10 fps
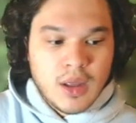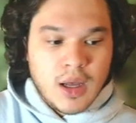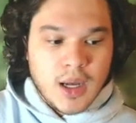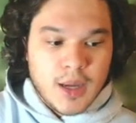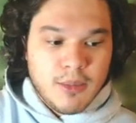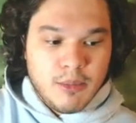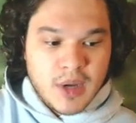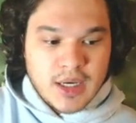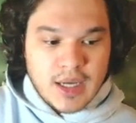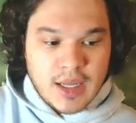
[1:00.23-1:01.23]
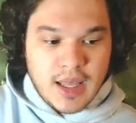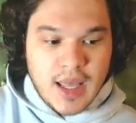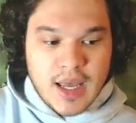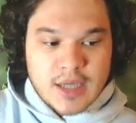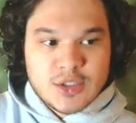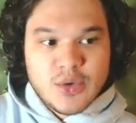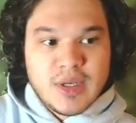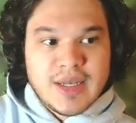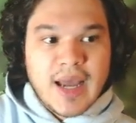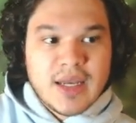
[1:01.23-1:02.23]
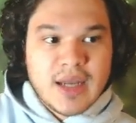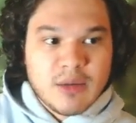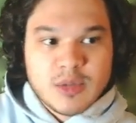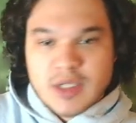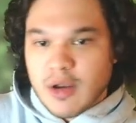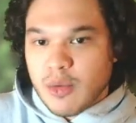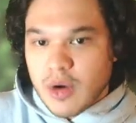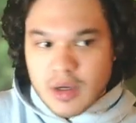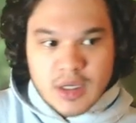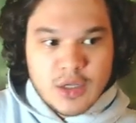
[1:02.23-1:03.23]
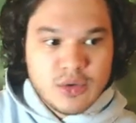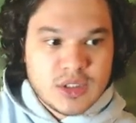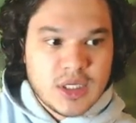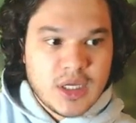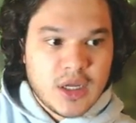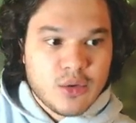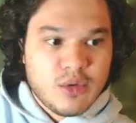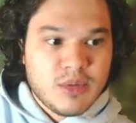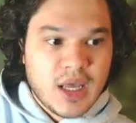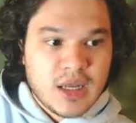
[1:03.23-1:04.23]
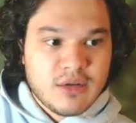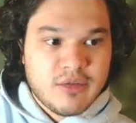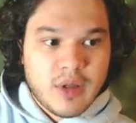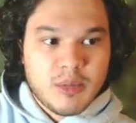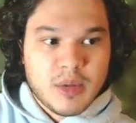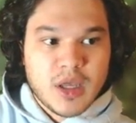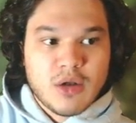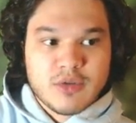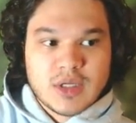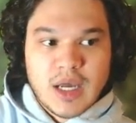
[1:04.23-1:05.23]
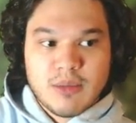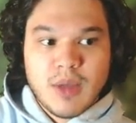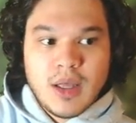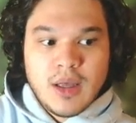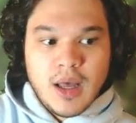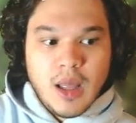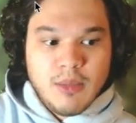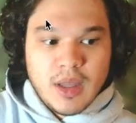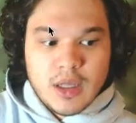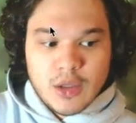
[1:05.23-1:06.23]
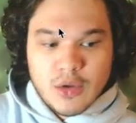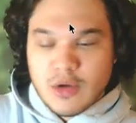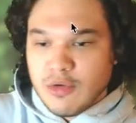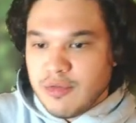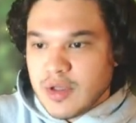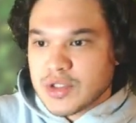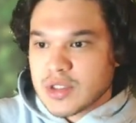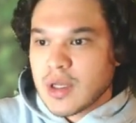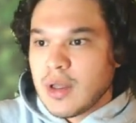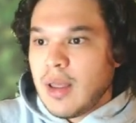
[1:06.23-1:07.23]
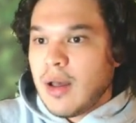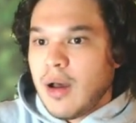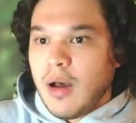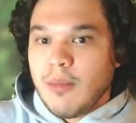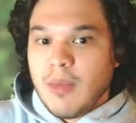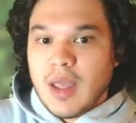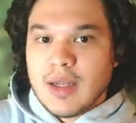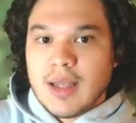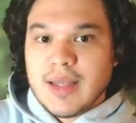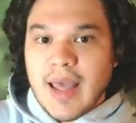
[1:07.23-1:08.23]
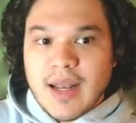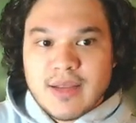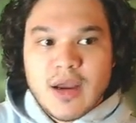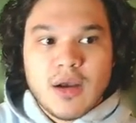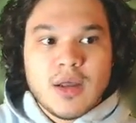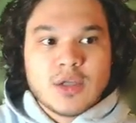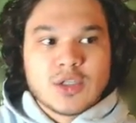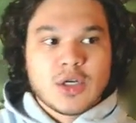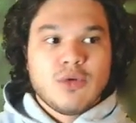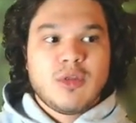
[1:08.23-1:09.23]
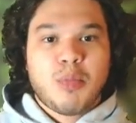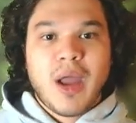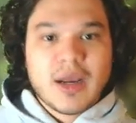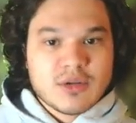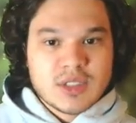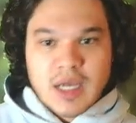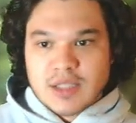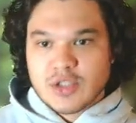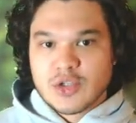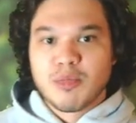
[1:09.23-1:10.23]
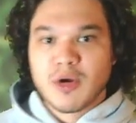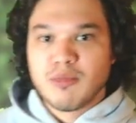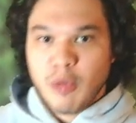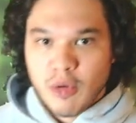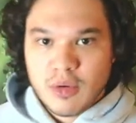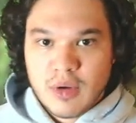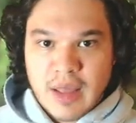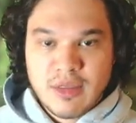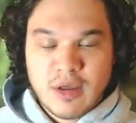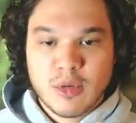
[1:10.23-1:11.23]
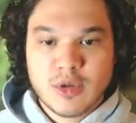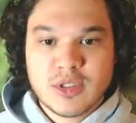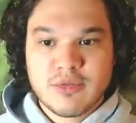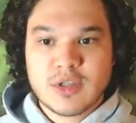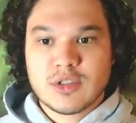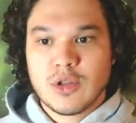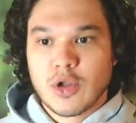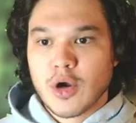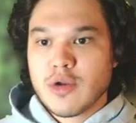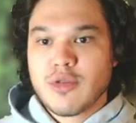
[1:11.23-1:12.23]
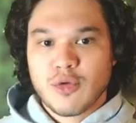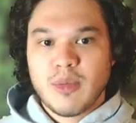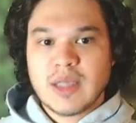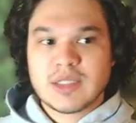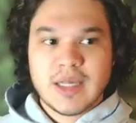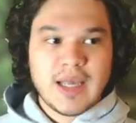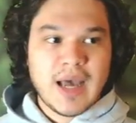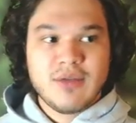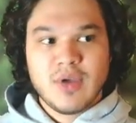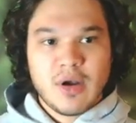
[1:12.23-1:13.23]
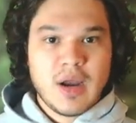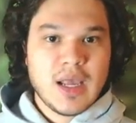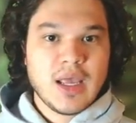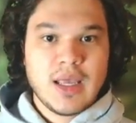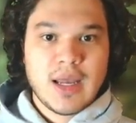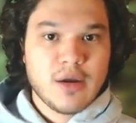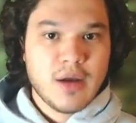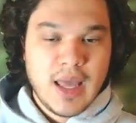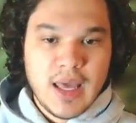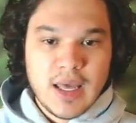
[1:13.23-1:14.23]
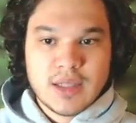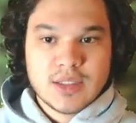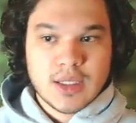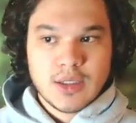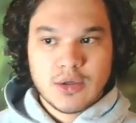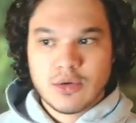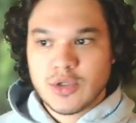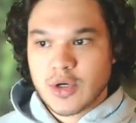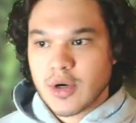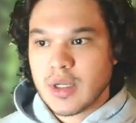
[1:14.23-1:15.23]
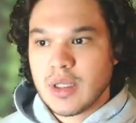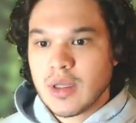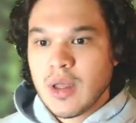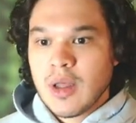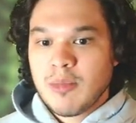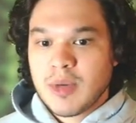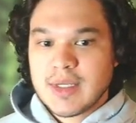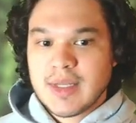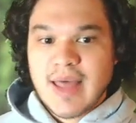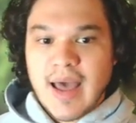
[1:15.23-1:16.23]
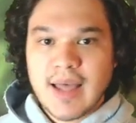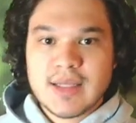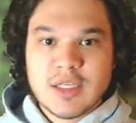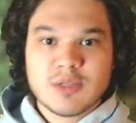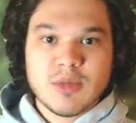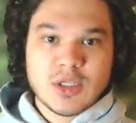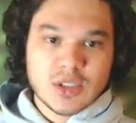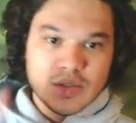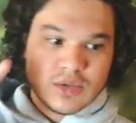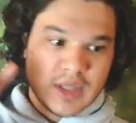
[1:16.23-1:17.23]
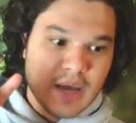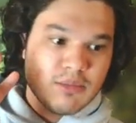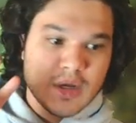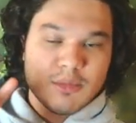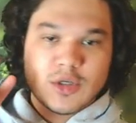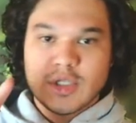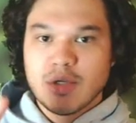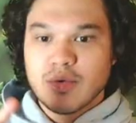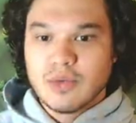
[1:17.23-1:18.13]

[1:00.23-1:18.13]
but AI is doing 99% of the work, and you can see here we've been kind of developing it over time, including new features. And getting there. So the practical side is super important. I think most of us learn through basically kind of getting our hands a little dirty, but that leads me to step number 2,